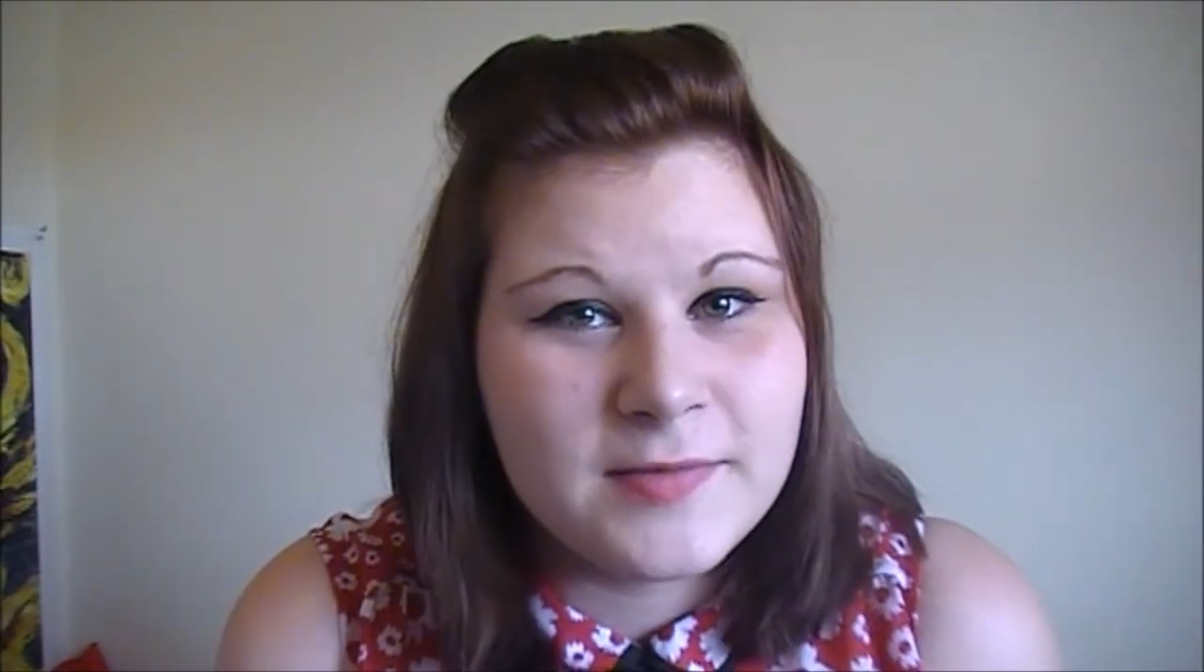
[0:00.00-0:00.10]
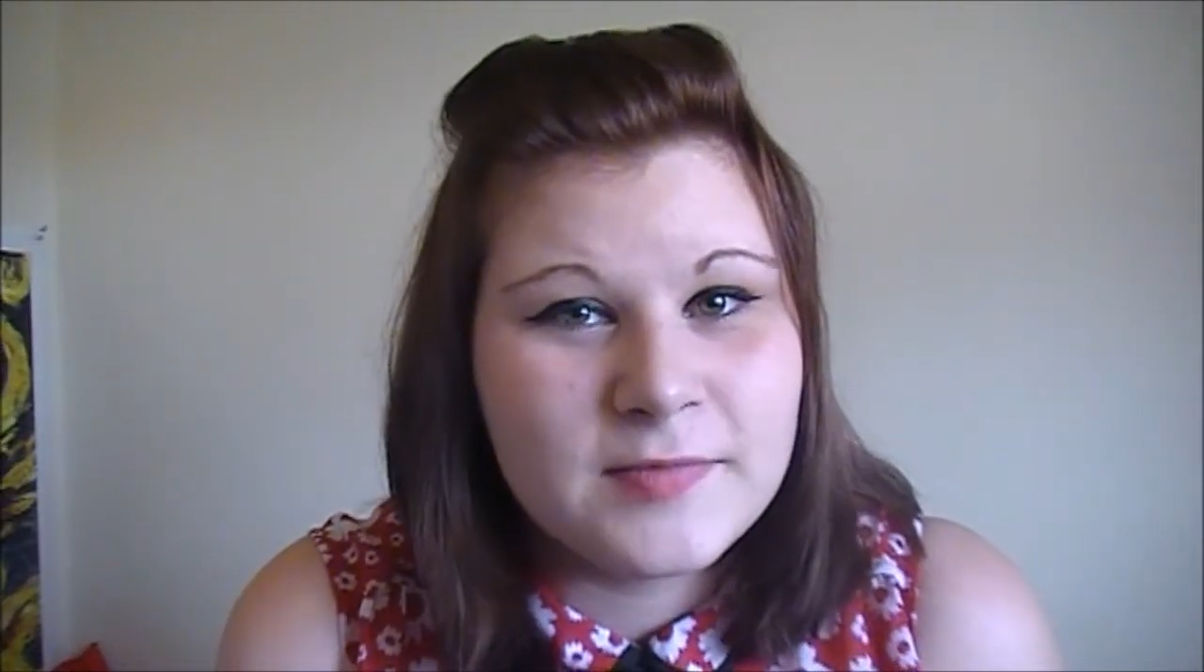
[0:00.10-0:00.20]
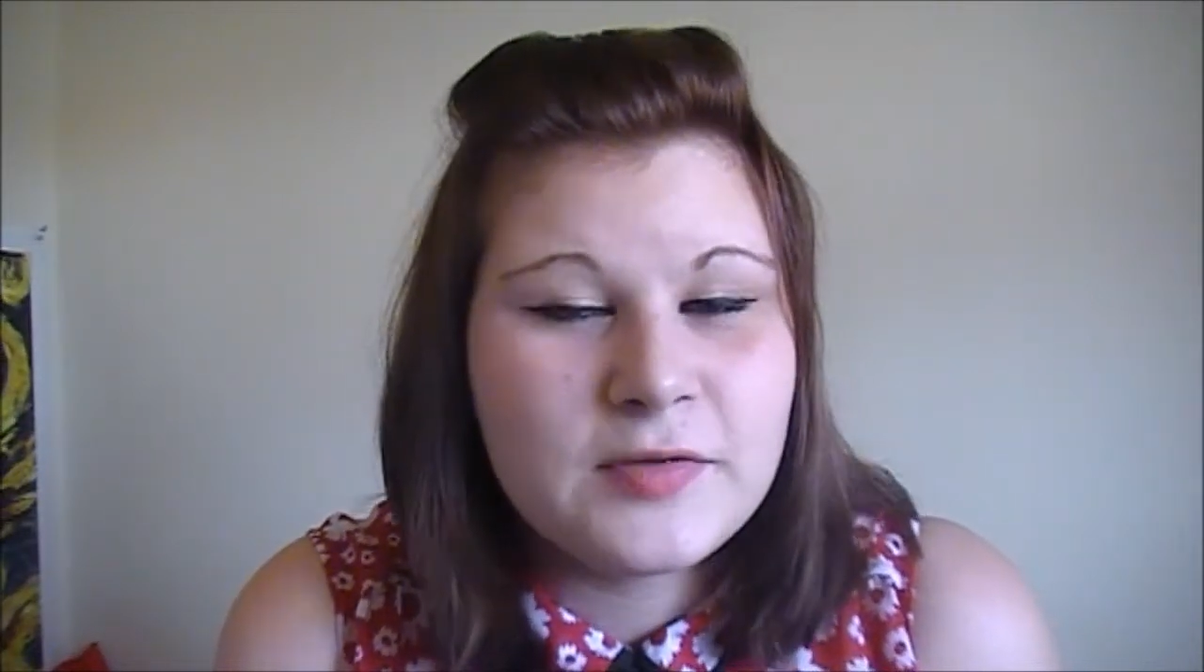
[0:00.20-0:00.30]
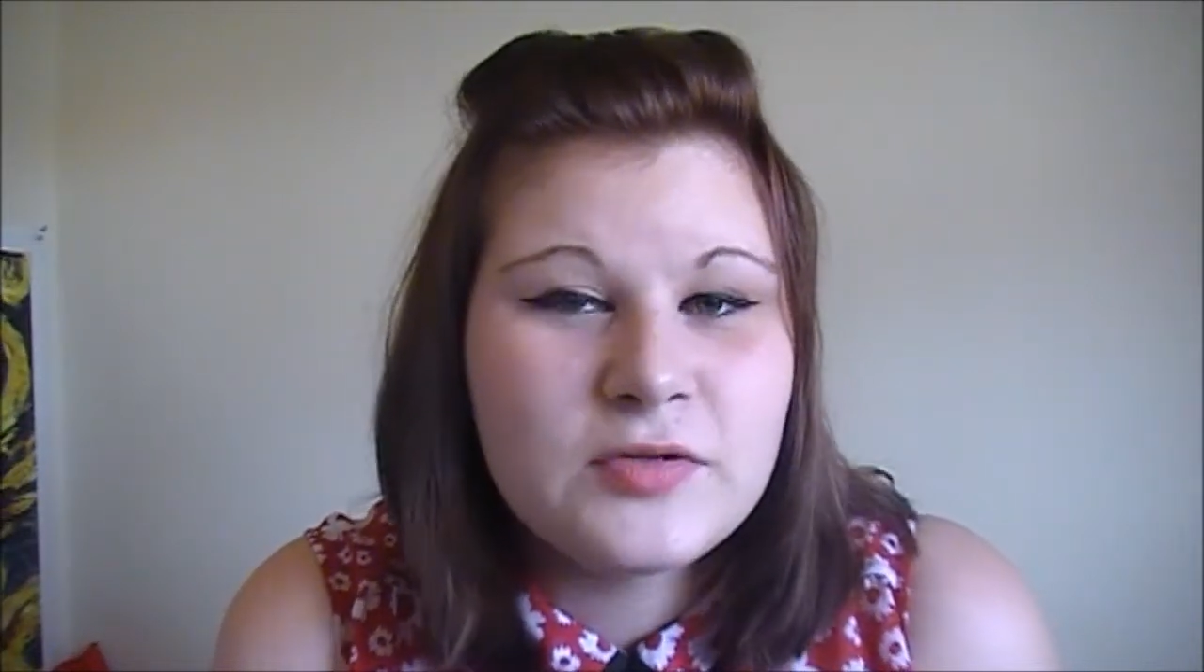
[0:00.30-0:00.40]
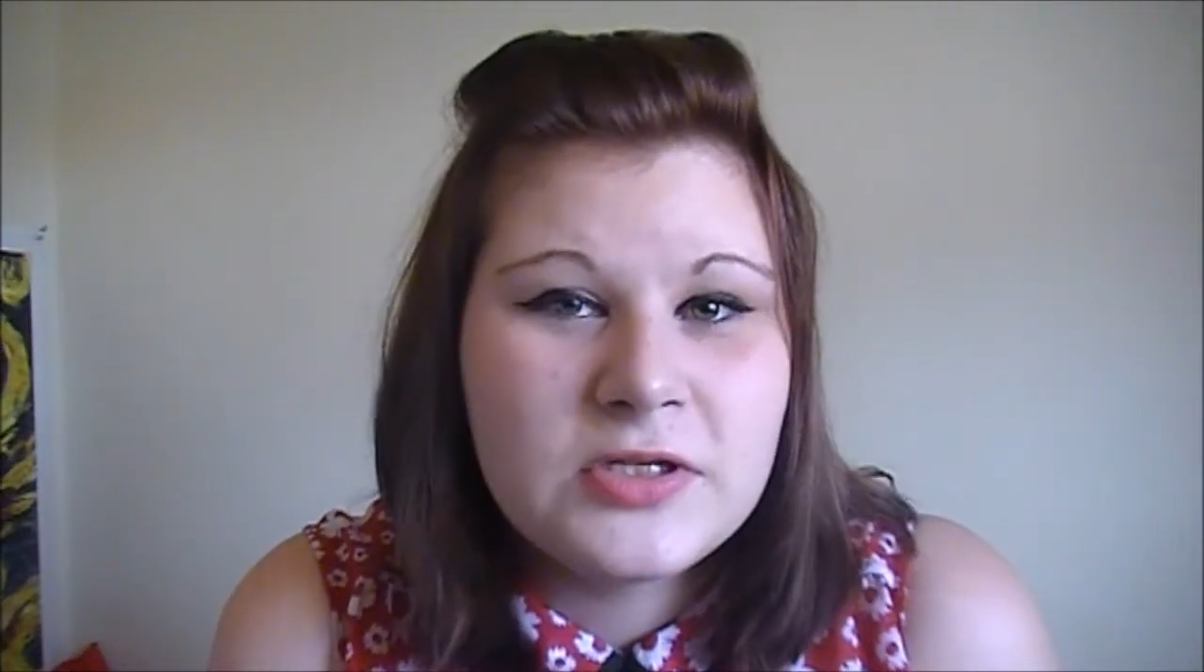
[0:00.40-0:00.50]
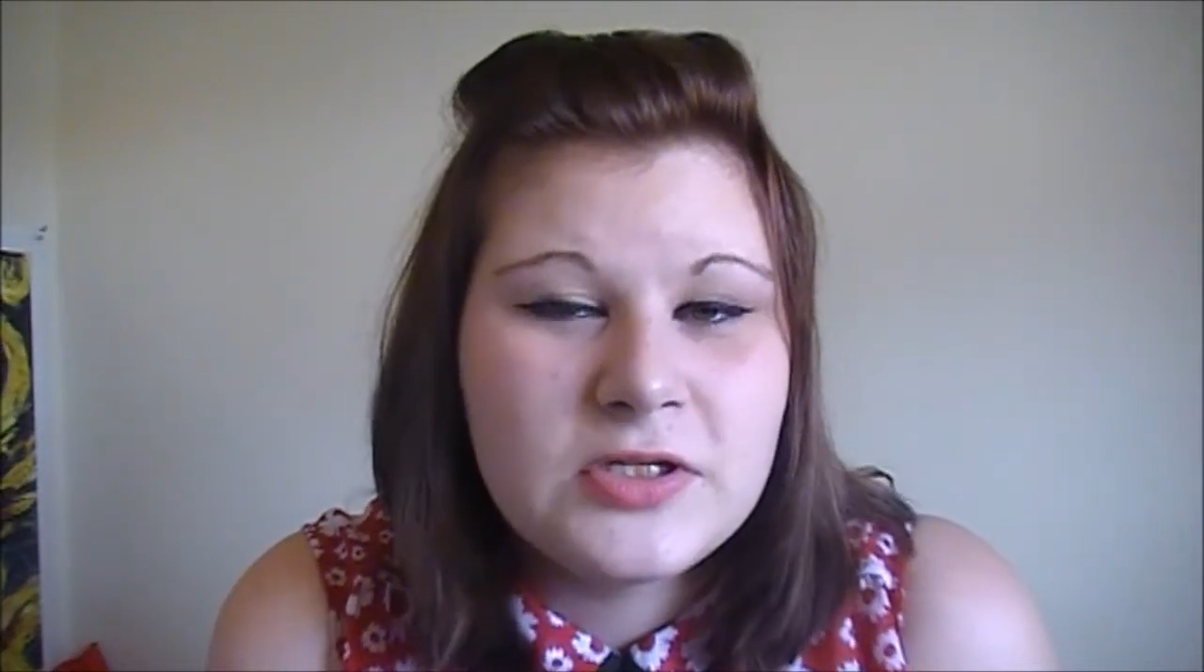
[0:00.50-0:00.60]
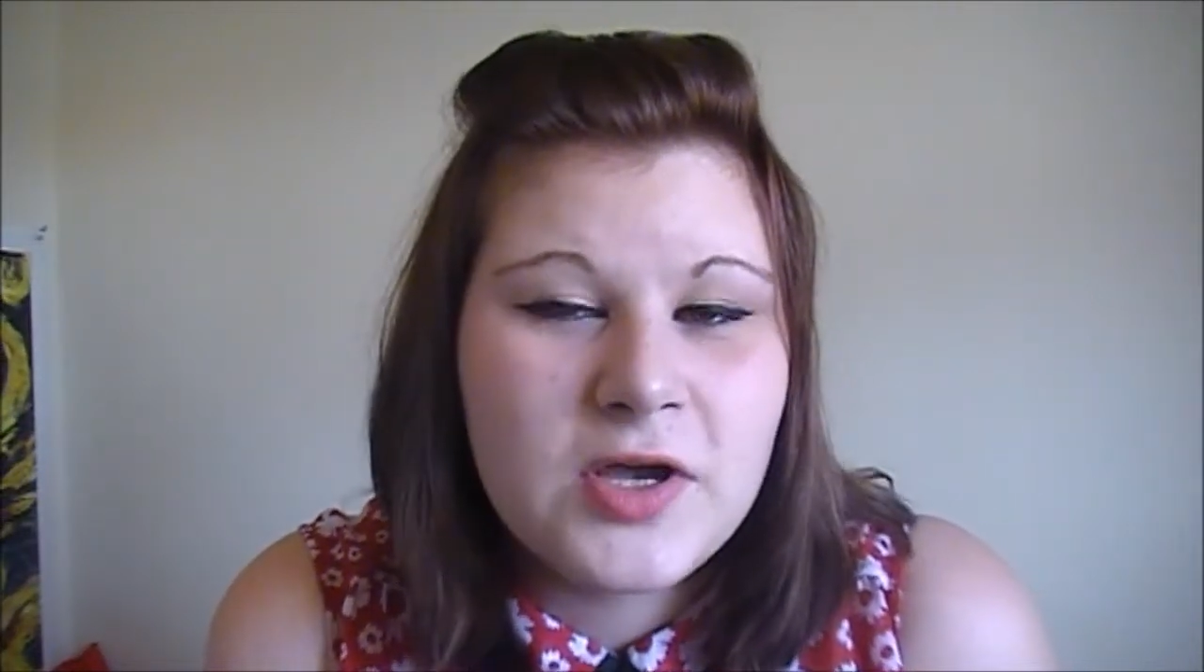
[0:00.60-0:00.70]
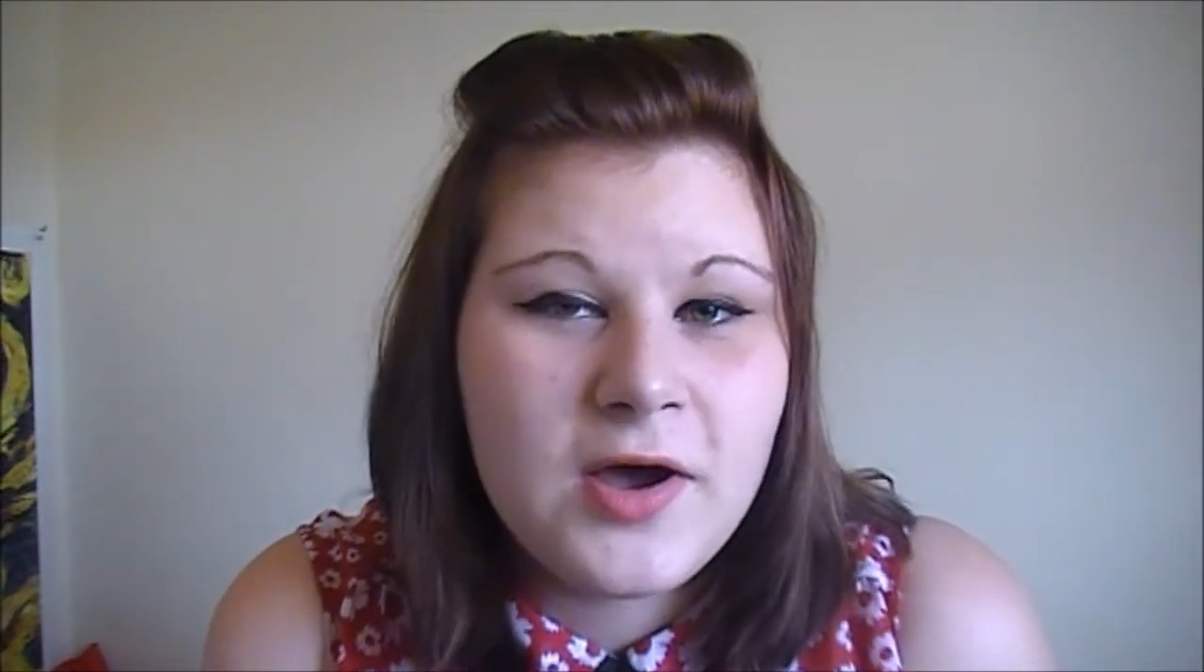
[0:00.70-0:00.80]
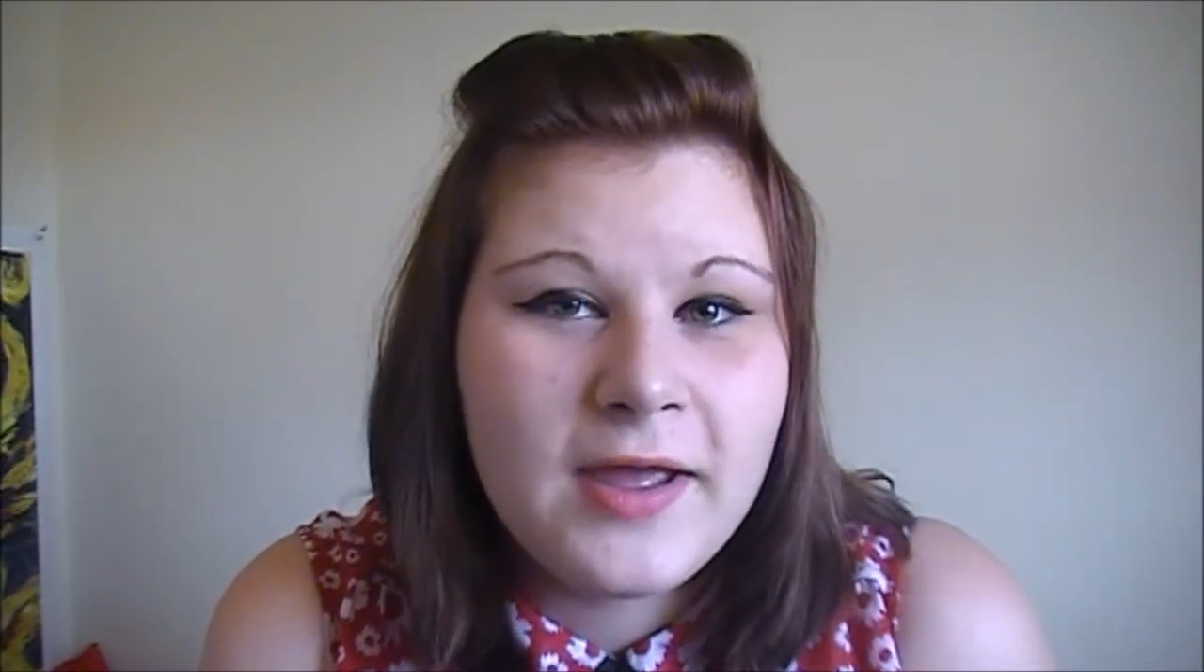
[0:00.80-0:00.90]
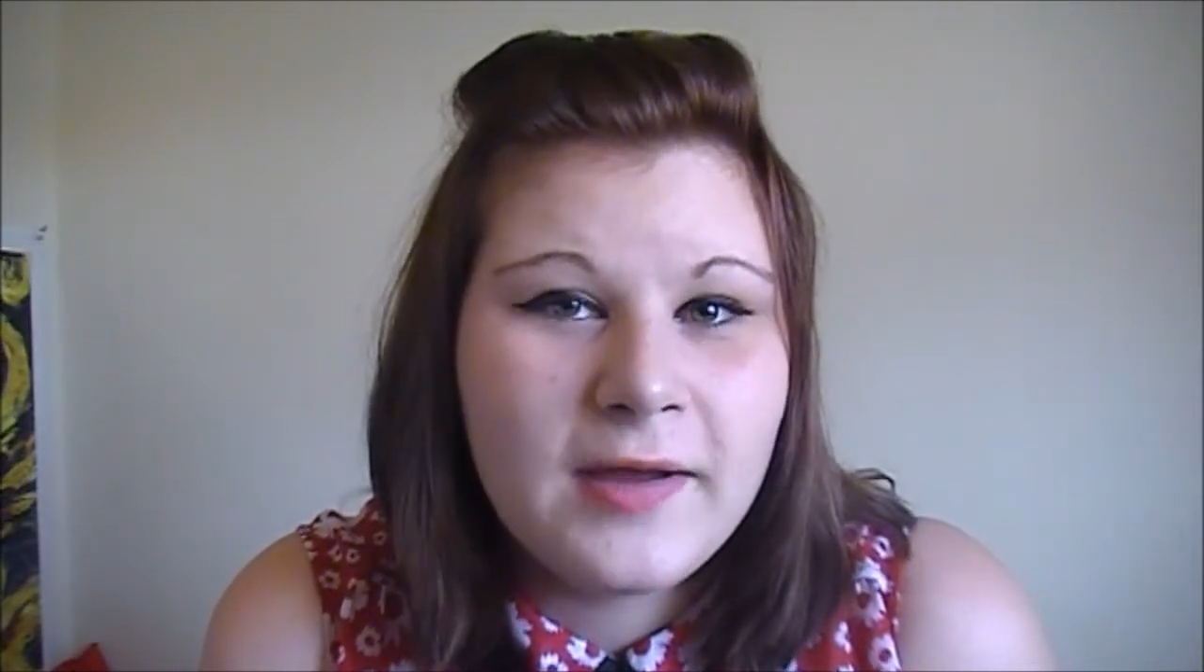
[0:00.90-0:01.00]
I'm socially shy,